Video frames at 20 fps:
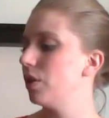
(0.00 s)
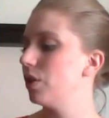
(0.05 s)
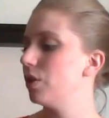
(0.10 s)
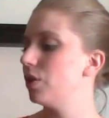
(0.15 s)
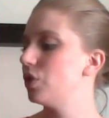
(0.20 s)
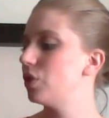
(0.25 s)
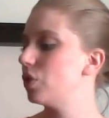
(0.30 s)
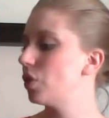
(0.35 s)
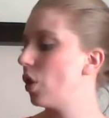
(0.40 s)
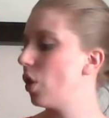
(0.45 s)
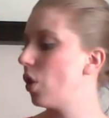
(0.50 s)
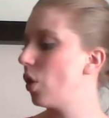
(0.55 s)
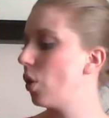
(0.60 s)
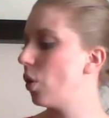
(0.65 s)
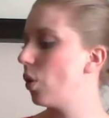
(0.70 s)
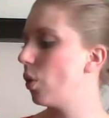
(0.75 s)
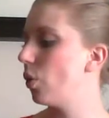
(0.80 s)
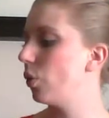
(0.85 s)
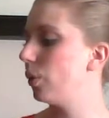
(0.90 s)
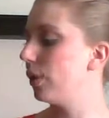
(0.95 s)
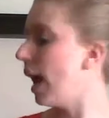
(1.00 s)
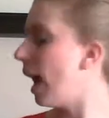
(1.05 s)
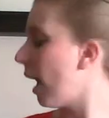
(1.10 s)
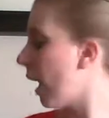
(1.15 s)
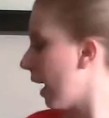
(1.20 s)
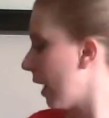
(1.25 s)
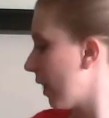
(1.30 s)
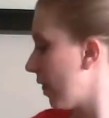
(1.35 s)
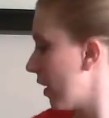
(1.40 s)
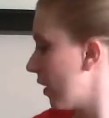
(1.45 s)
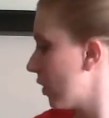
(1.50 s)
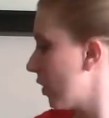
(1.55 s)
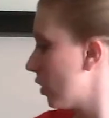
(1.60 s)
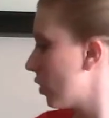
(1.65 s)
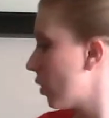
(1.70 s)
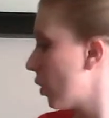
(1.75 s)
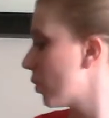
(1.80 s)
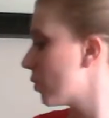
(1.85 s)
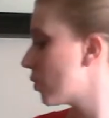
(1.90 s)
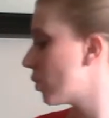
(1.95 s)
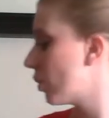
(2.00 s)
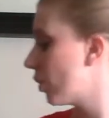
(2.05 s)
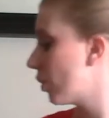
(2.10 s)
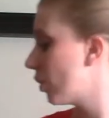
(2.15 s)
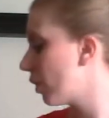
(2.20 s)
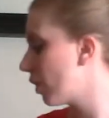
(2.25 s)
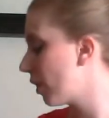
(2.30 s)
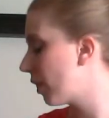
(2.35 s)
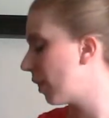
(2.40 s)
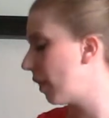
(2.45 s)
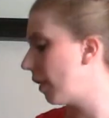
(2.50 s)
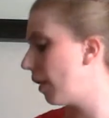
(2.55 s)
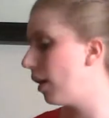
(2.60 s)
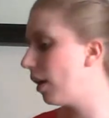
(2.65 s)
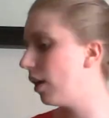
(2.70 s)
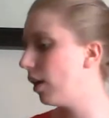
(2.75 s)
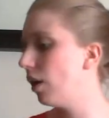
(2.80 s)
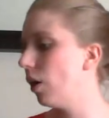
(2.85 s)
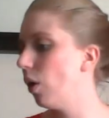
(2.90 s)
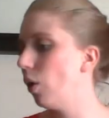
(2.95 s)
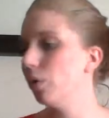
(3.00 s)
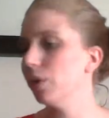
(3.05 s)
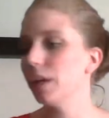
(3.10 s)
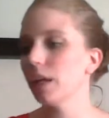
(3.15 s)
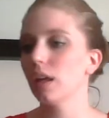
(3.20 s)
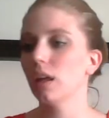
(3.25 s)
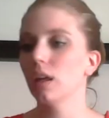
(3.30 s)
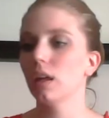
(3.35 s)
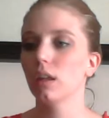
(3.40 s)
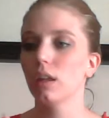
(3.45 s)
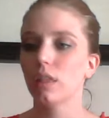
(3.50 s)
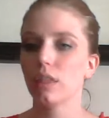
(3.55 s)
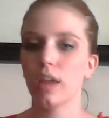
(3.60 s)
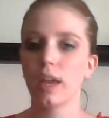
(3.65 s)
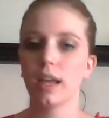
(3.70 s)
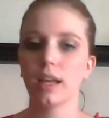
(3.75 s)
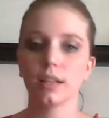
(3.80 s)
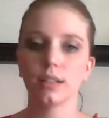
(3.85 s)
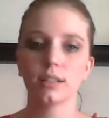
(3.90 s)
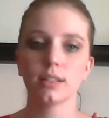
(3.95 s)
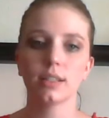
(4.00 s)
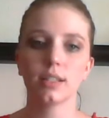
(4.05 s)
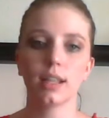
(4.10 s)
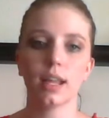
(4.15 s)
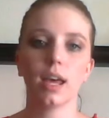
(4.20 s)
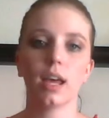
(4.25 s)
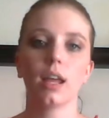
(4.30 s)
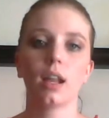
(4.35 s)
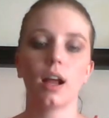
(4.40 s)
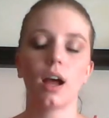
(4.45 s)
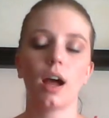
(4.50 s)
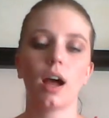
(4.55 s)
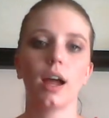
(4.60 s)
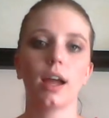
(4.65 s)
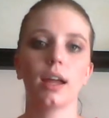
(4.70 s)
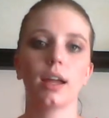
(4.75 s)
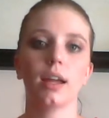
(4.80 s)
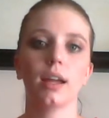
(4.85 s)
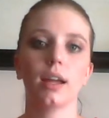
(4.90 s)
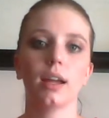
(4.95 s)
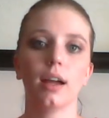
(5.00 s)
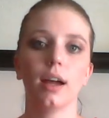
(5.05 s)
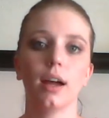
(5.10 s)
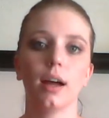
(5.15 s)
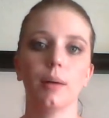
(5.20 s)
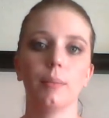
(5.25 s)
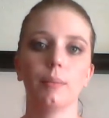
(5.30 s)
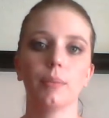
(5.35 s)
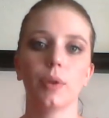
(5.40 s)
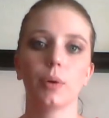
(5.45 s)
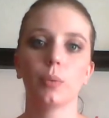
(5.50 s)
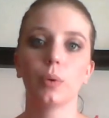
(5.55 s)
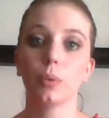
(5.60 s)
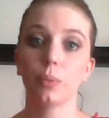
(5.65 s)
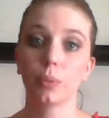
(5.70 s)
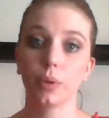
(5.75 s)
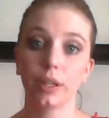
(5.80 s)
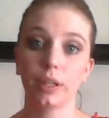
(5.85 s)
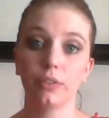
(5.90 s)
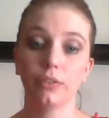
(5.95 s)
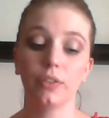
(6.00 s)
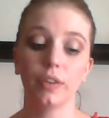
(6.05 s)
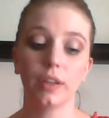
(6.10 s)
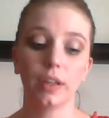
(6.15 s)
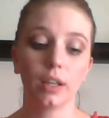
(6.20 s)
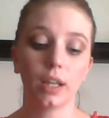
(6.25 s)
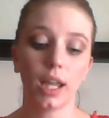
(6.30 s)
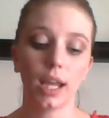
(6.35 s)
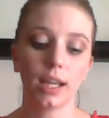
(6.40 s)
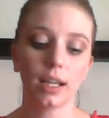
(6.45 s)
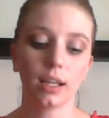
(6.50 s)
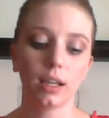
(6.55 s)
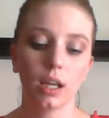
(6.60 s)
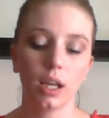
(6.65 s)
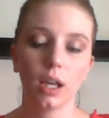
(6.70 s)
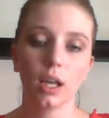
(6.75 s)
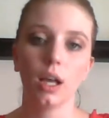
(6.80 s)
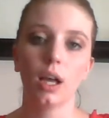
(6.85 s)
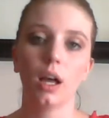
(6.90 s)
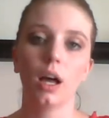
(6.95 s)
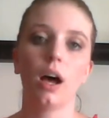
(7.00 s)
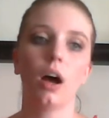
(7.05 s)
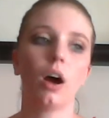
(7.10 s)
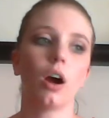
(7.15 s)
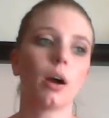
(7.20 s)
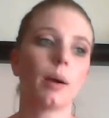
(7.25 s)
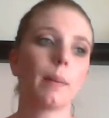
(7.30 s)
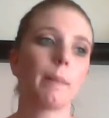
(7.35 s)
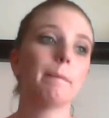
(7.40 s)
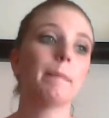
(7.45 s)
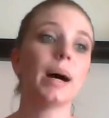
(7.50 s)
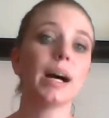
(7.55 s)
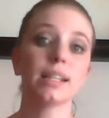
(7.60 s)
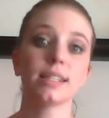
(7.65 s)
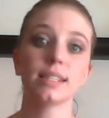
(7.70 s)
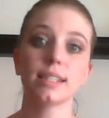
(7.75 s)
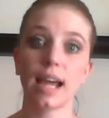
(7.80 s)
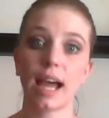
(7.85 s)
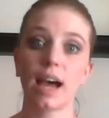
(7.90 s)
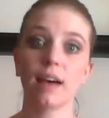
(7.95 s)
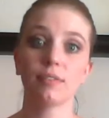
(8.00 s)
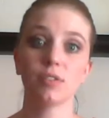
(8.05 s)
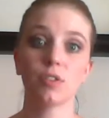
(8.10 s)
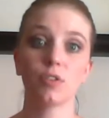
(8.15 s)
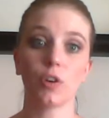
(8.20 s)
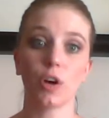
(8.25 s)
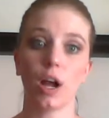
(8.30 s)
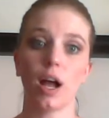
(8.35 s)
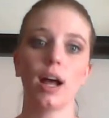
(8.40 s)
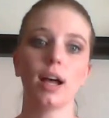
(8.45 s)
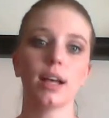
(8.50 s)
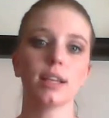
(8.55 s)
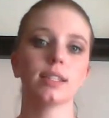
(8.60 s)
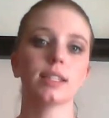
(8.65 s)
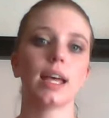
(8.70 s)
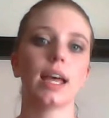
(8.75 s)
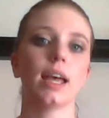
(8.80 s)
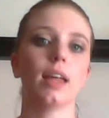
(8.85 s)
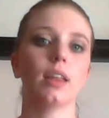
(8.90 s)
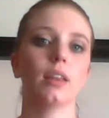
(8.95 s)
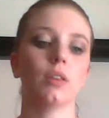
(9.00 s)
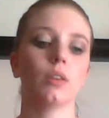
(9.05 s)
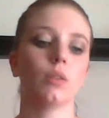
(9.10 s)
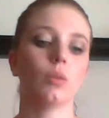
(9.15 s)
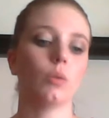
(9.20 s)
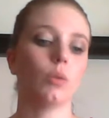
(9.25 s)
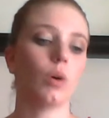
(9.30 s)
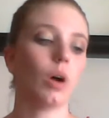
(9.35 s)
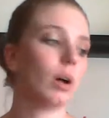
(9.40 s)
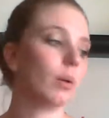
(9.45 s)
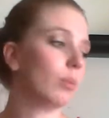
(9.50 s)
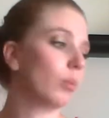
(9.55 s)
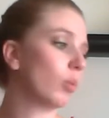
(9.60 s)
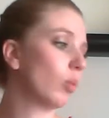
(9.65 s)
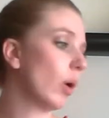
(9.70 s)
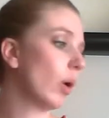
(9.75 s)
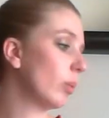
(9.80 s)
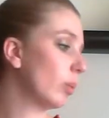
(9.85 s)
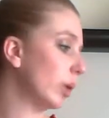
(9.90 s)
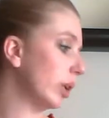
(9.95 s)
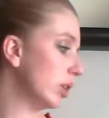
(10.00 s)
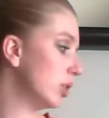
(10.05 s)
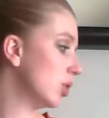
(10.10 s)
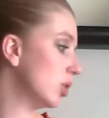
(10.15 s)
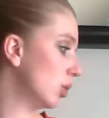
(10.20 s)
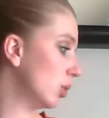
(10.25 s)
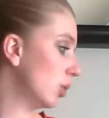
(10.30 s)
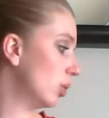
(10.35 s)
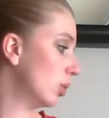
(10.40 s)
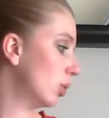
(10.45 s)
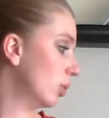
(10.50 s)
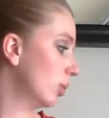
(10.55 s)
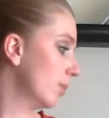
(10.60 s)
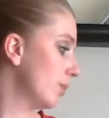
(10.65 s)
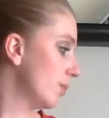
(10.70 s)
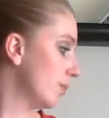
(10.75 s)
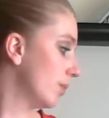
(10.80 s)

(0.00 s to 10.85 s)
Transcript: So yeah, I think that those are the only things that that we really feel like are must-haves for us and what we do